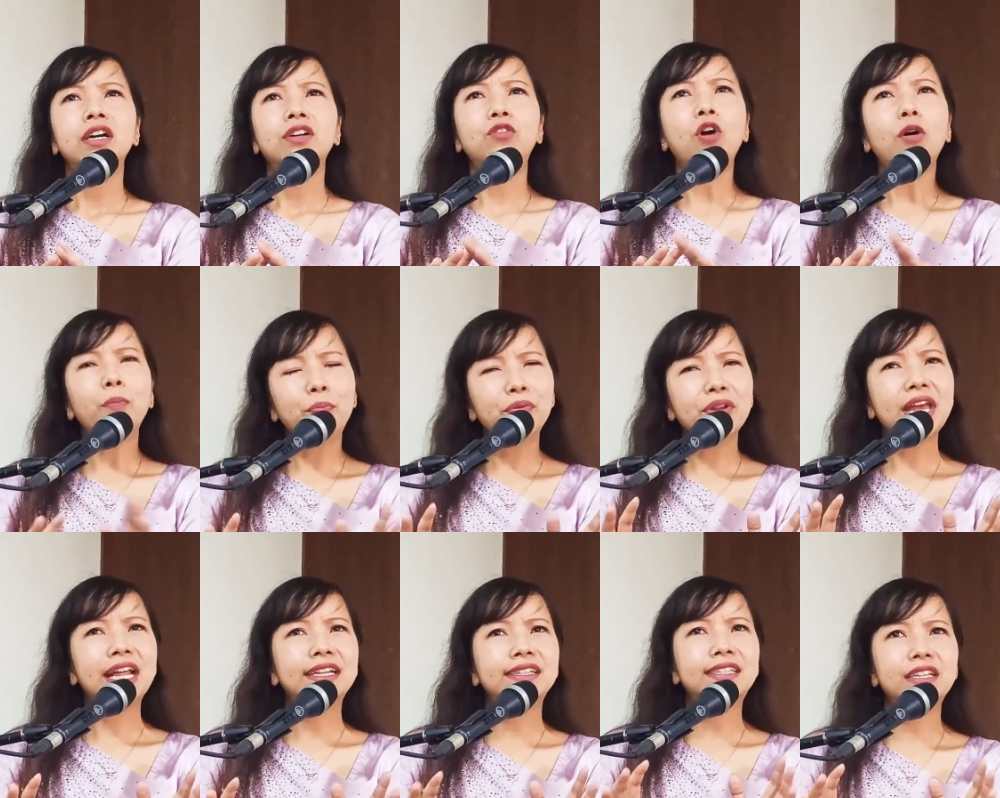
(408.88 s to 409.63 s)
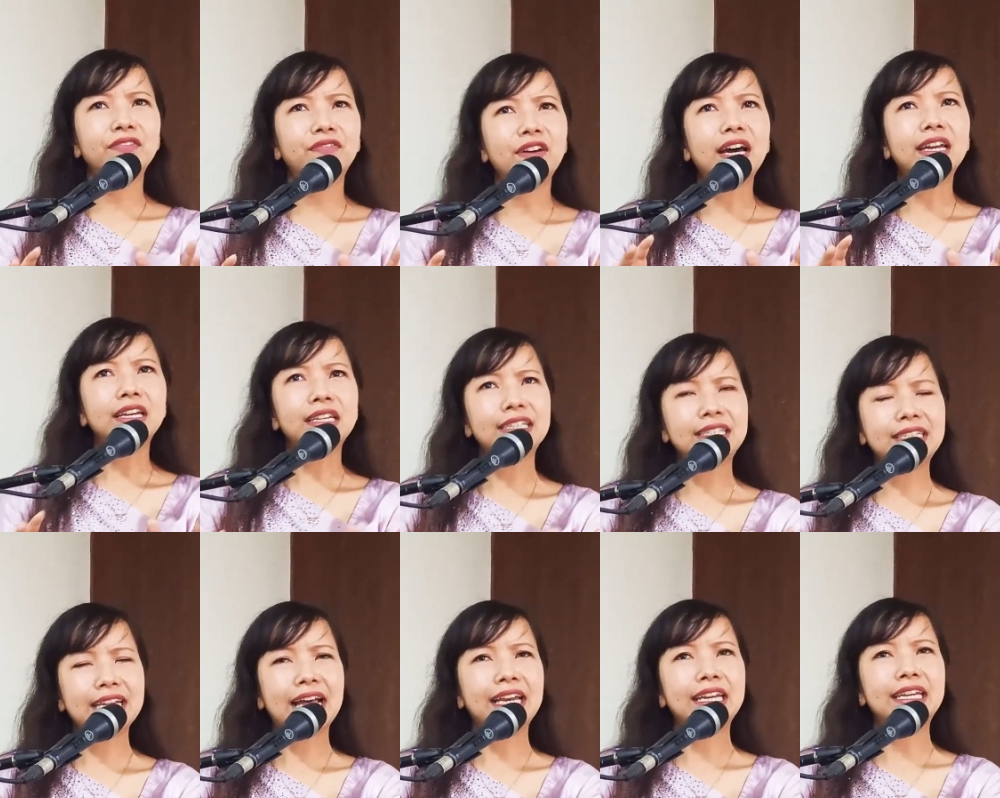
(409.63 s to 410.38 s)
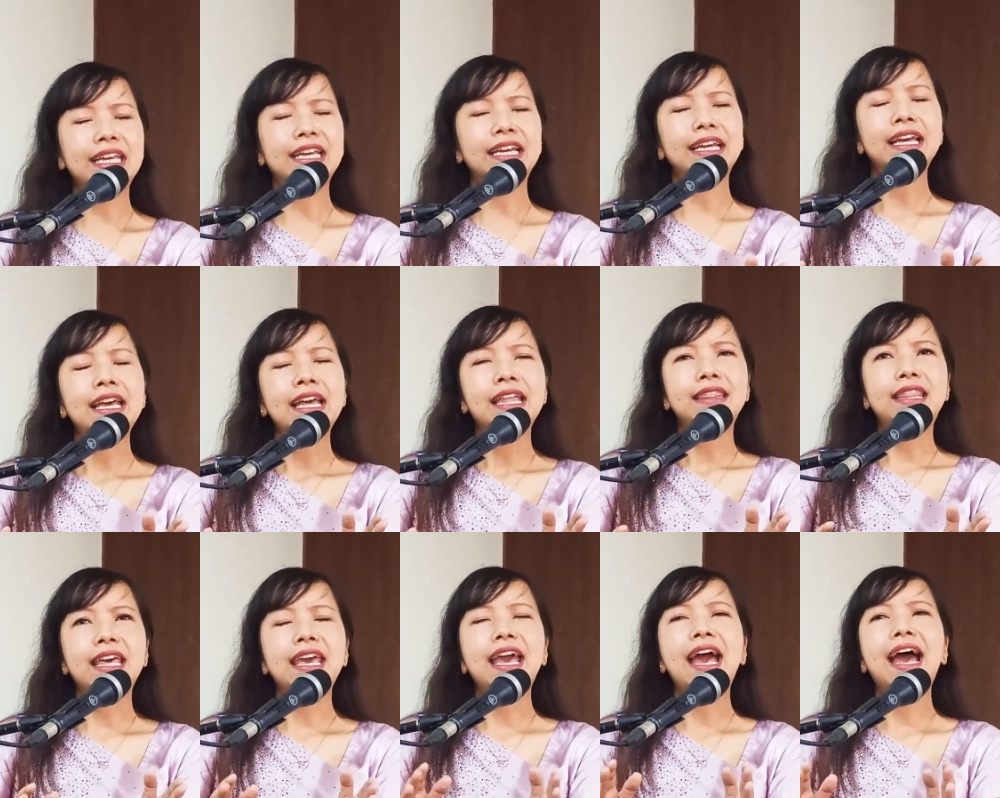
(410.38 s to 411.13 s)
comprehensive understanding
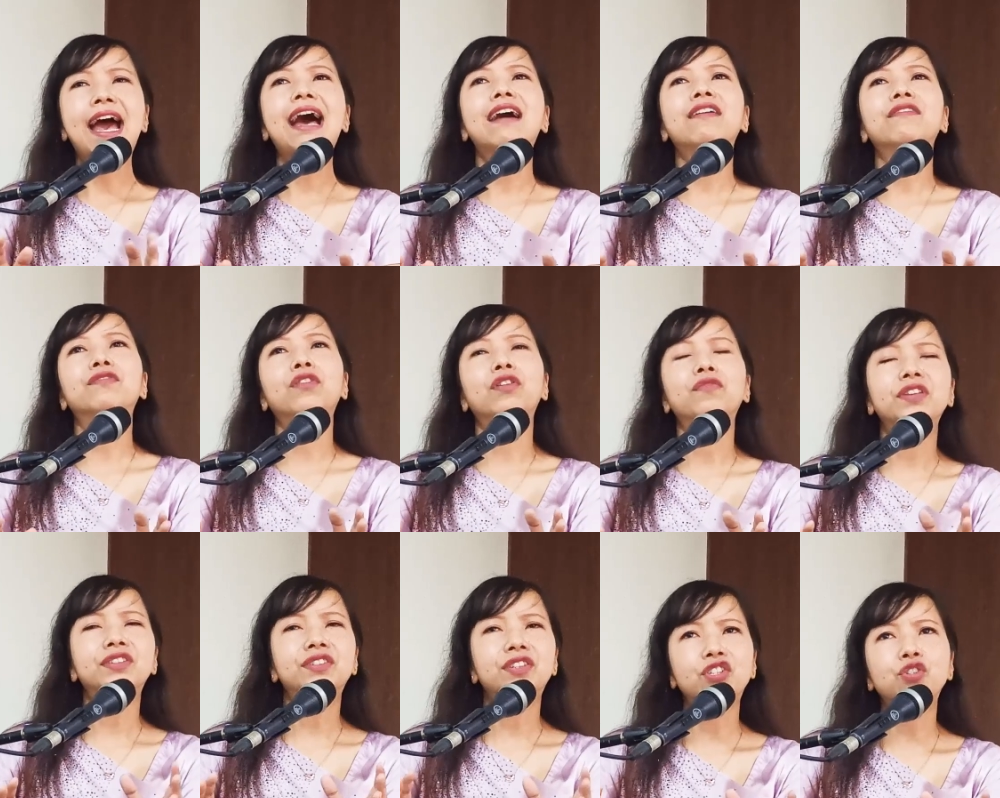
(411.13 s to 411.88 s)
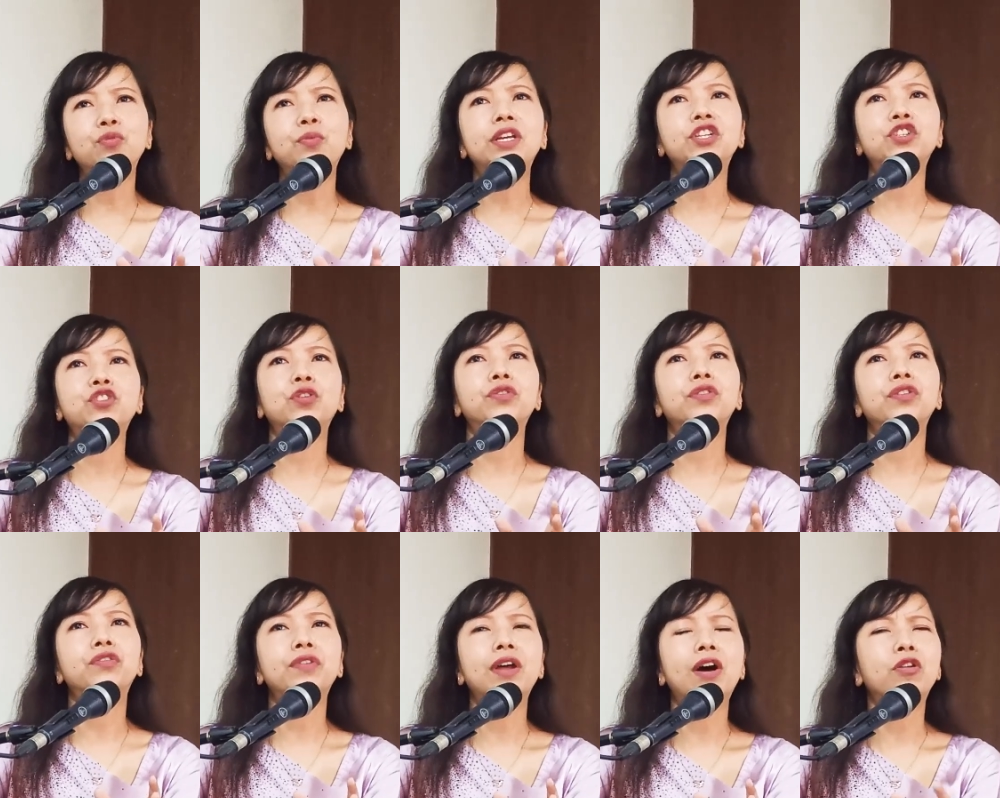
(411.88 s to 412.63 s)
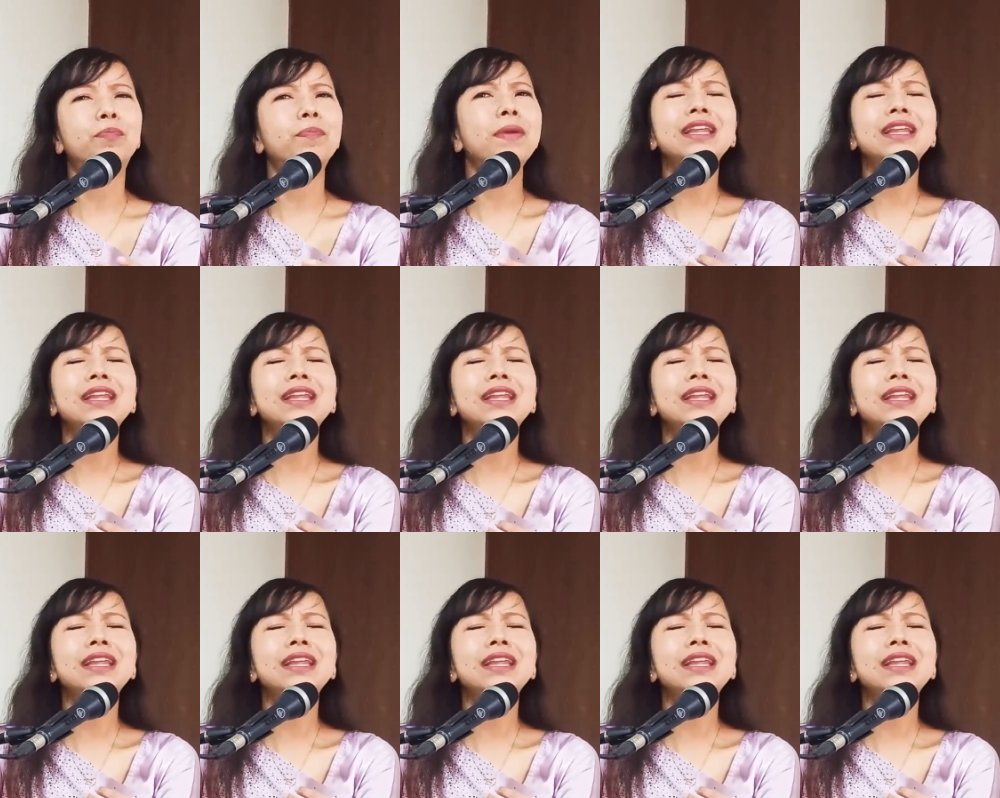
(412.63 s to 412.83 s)
they have of the situation on the ground.